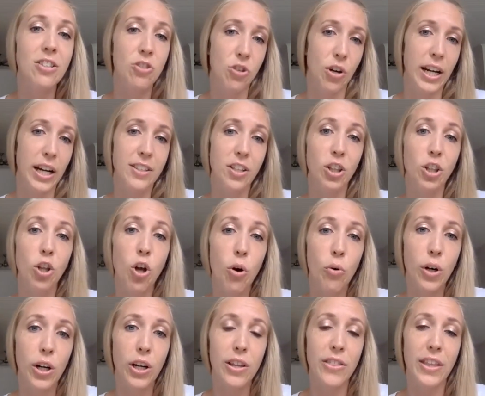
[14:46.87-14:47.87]
trying to
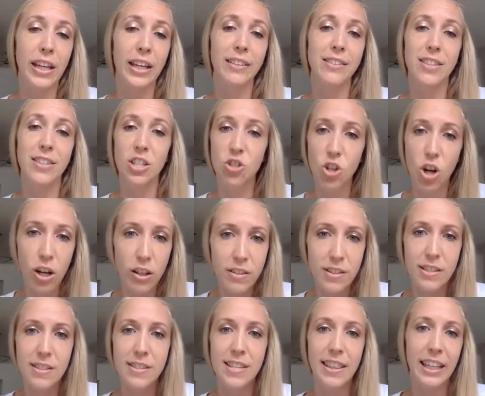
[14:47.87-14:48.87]
lower the
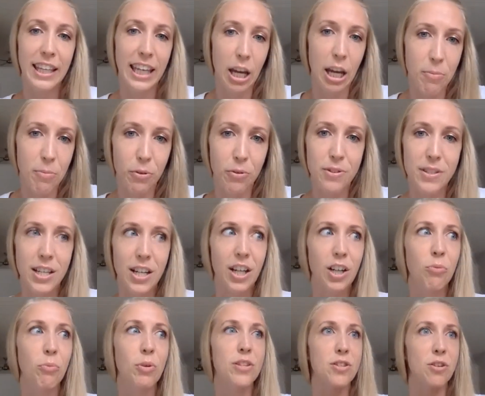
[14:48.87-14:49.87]
toxins and the chemicals there
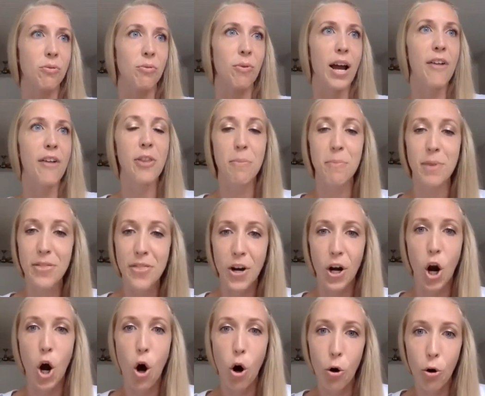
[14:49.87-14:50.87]
and what's around them in
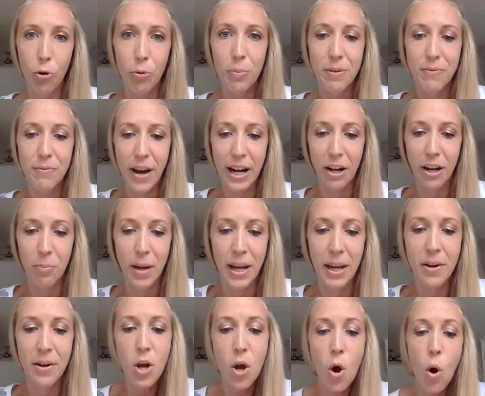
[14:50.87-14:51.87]
their home environment.